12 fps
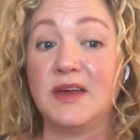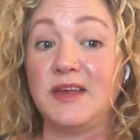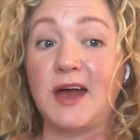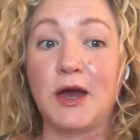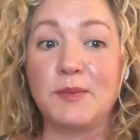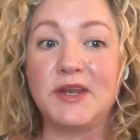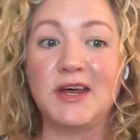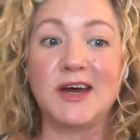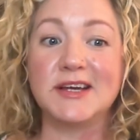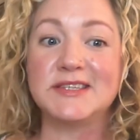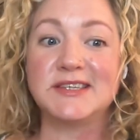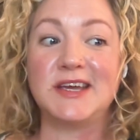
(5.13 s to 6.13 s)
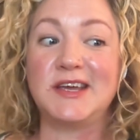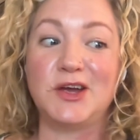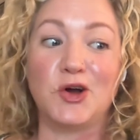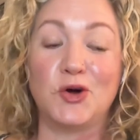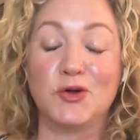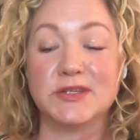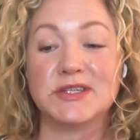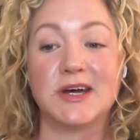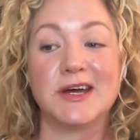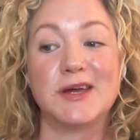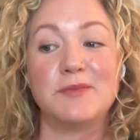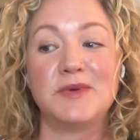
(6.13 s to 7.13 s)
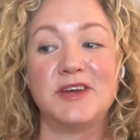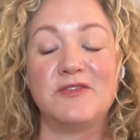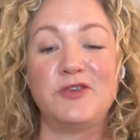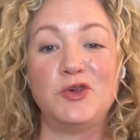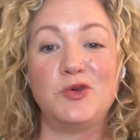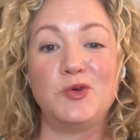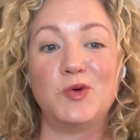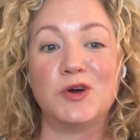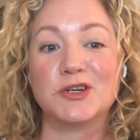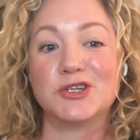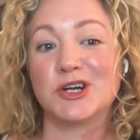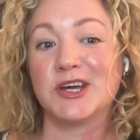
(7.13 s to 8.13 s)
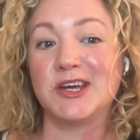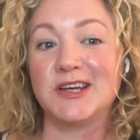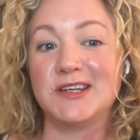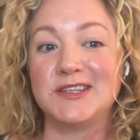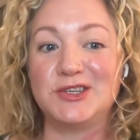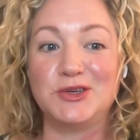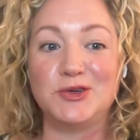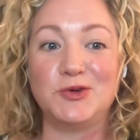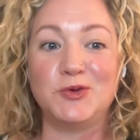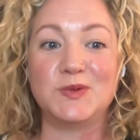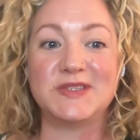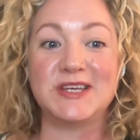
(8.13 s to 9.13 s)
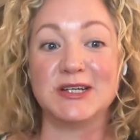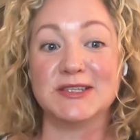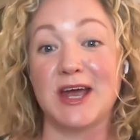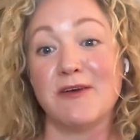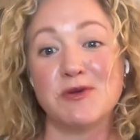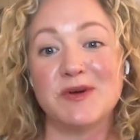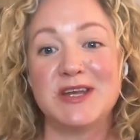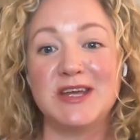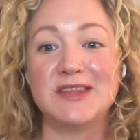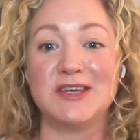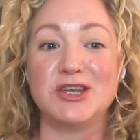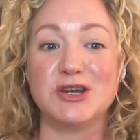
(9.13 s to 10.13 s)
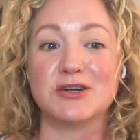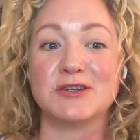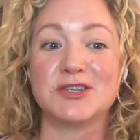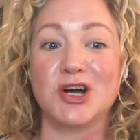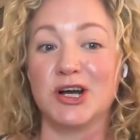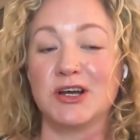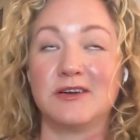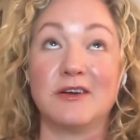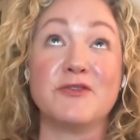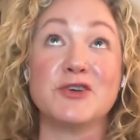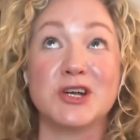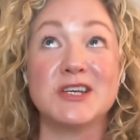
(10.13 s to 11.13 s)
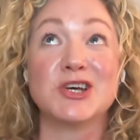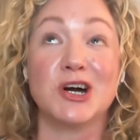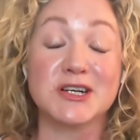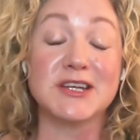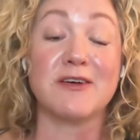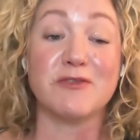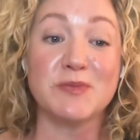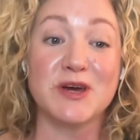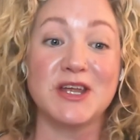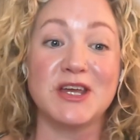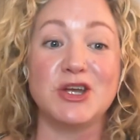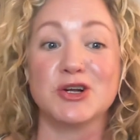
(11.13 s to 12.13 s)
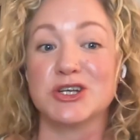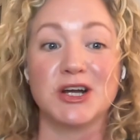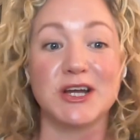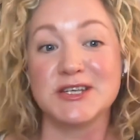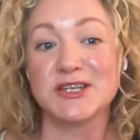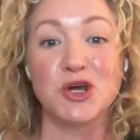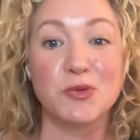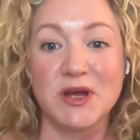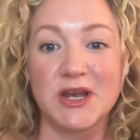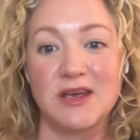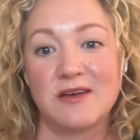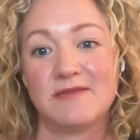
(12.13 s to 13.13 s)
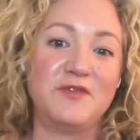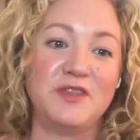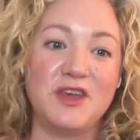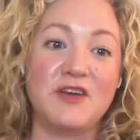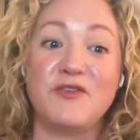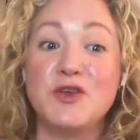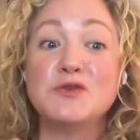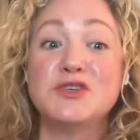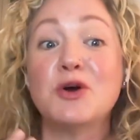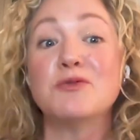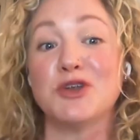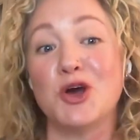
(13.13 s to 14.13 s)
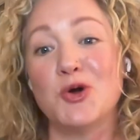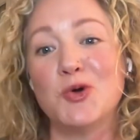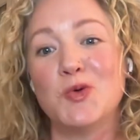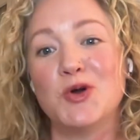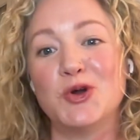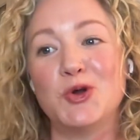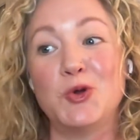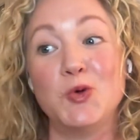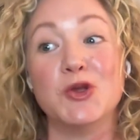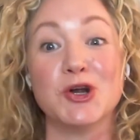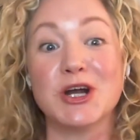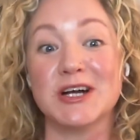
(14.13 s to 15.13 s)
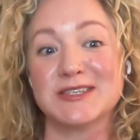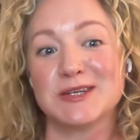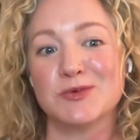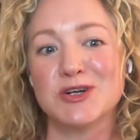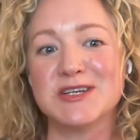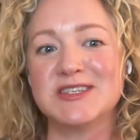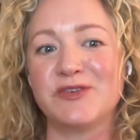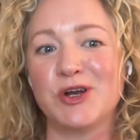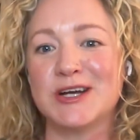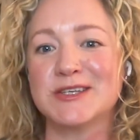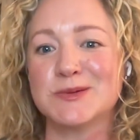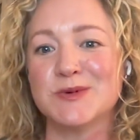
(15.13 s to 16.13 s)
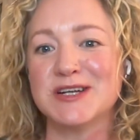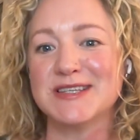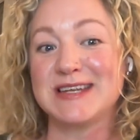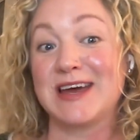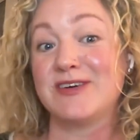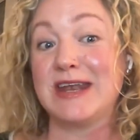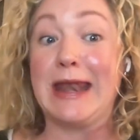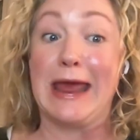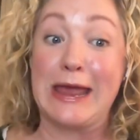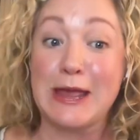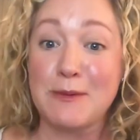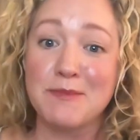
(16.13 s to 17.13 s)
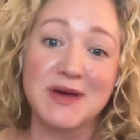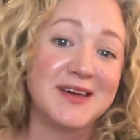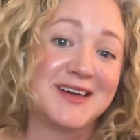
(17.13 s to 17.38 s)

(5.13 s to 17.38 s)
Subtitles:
Yeah, I mean, I say all the time, if you are trying to sell to everybody, then if you're trying to talk to everybody, you're talking to nobody. If you don't know who your customer is, if your customer doesn't have a name